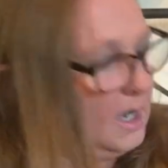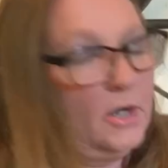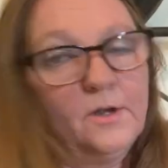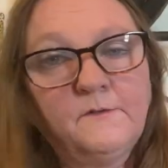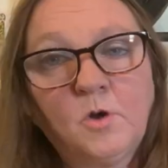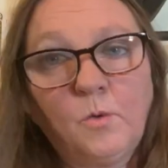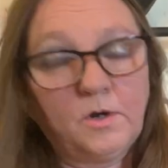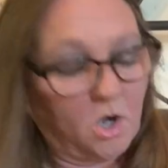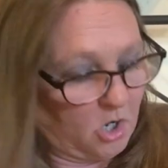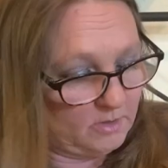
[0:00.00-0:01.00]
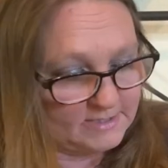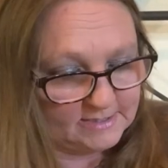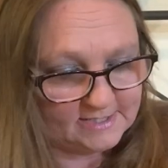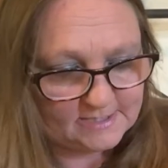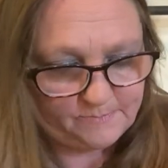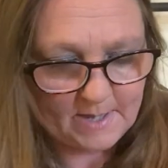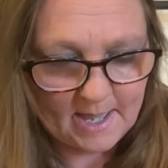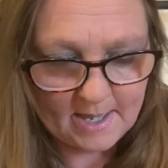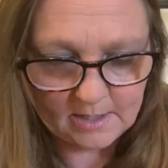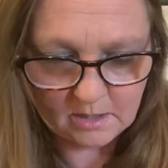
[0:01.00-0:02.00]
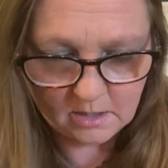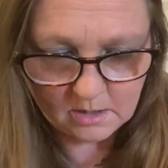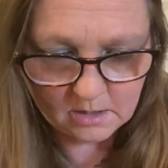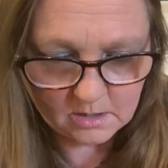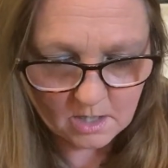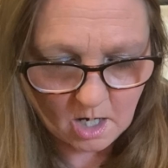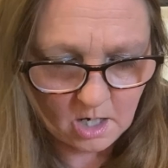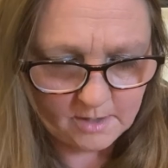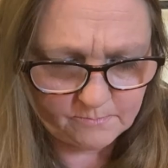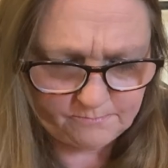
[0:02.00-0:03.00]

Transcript: I don't even know what all is in this bag. Uh,